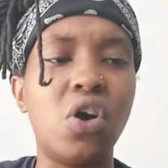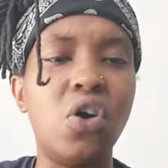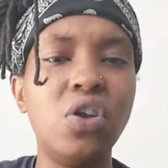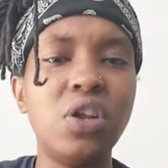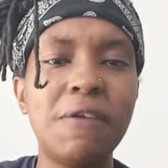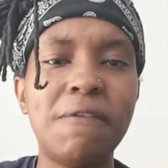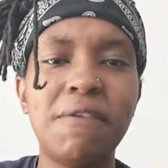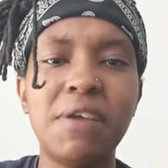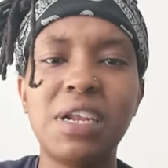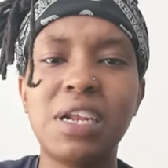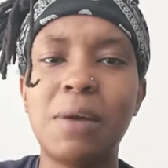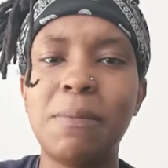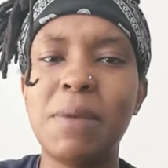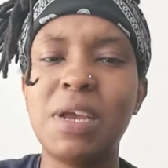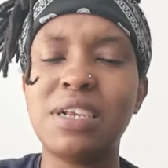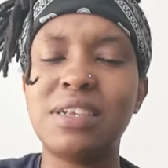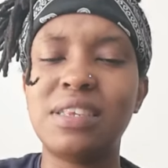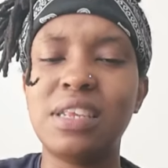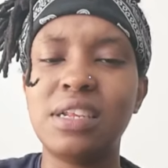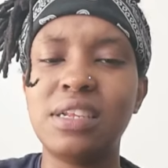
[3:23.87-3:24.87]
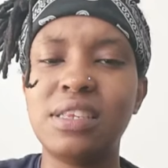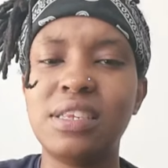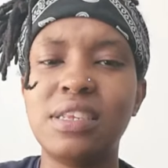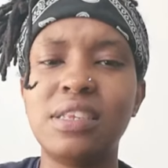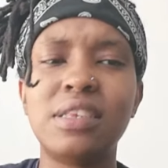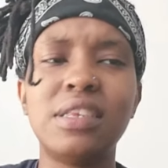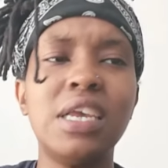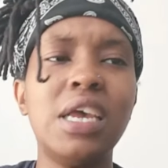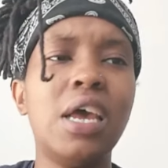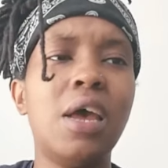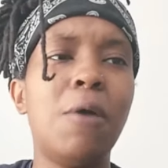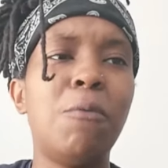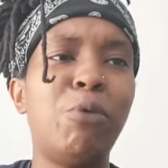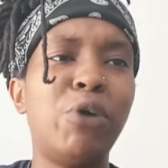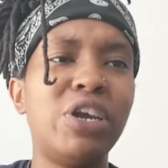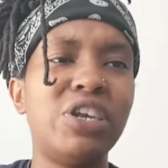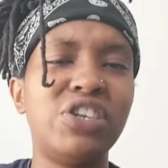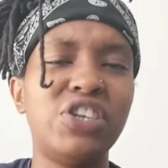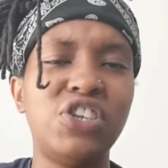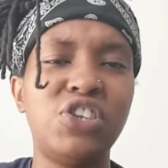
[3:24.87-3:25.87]
The only thing that makes sense is
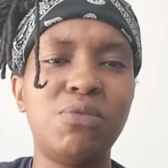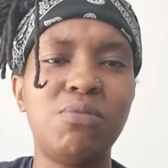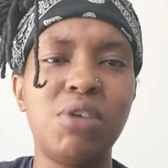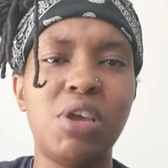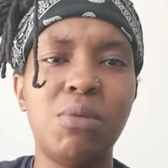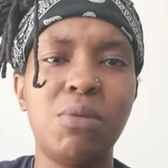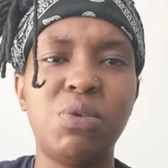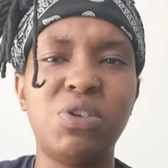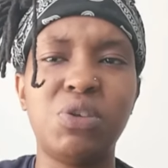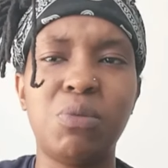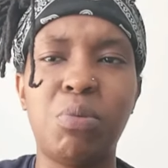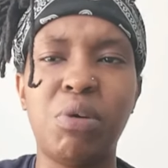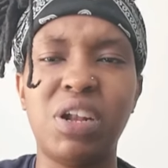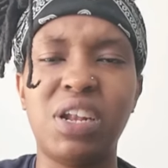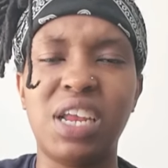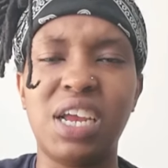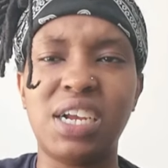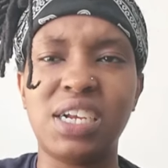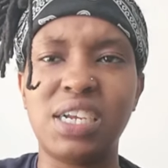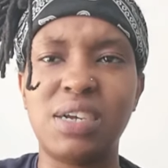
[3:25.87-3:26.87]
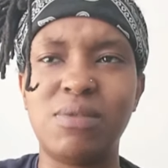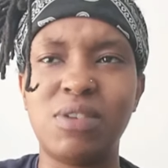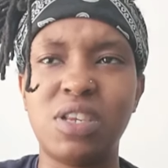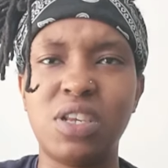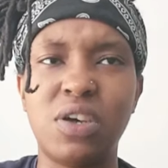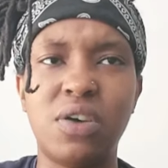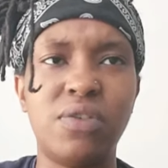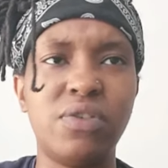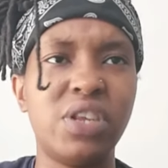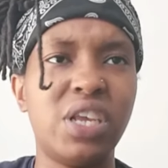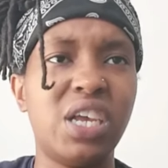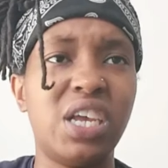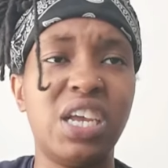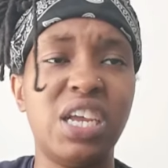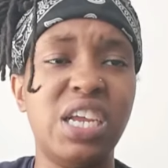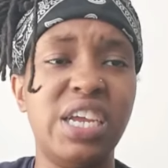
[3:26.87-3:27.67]
boys need to be able to protect themselves.